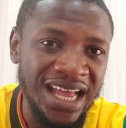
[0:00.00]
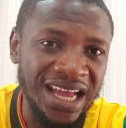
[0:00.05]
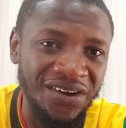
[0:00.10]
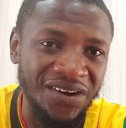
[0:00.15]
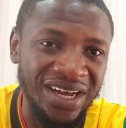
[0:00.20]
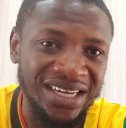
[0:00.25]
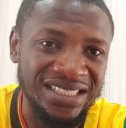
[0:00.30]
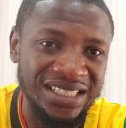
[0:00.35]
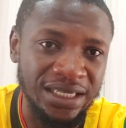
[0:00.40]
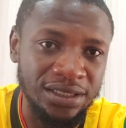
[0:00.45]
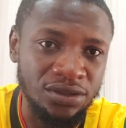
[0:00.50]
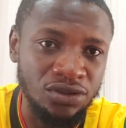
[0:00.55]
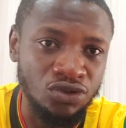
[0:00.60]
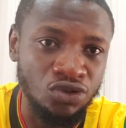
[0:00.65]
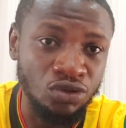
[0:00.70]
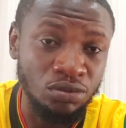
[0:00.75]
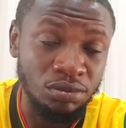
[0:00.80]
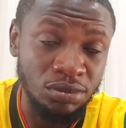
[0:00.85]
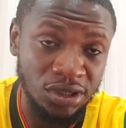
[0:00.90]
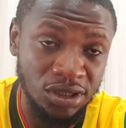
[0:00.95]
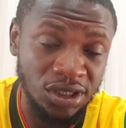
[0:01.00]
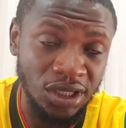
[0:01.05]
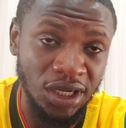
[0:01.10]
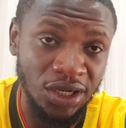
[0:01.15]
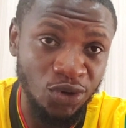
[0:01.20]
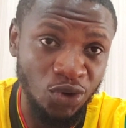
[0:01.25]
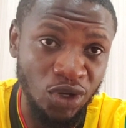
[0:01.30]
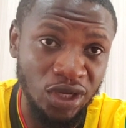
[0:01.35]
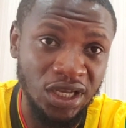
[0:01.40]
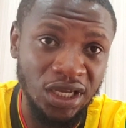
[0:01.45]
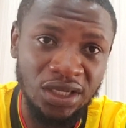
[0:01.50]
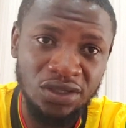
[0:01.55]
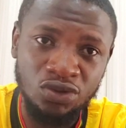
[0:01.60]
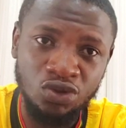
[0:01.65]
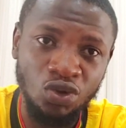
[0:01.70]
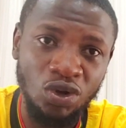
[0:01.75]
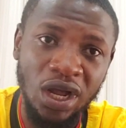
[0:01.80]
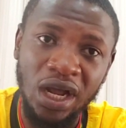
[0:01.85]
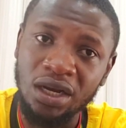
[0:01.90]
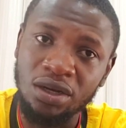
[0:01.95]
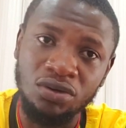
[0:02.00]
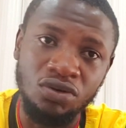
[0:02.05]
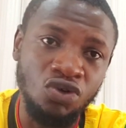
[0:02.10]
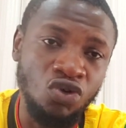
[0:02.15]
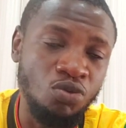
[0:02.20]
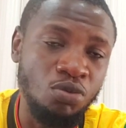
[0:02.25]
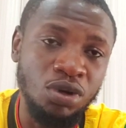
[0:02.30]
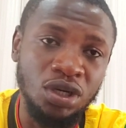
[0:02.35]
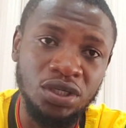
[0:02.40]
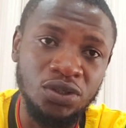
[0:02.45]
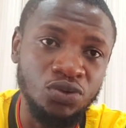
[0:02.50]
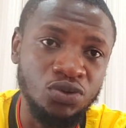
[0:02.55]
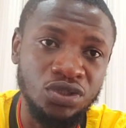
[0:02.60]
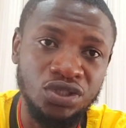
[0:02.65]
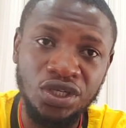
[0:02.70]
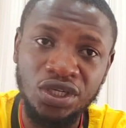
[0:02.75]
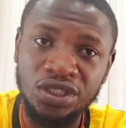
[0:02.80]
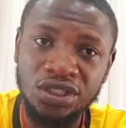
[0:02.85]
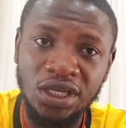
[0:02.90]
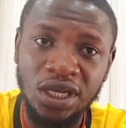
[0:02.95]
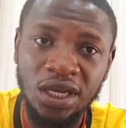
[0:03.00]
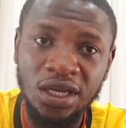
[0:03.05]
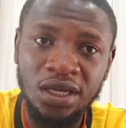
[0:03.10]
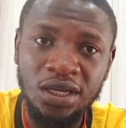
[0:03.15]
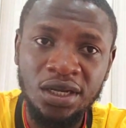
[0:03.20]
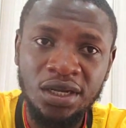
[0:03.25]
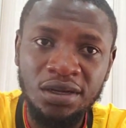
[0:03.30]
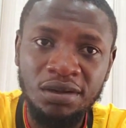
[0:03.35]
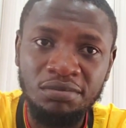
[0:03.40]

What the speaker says: Asante Twum said, okay, so that nobody will say that.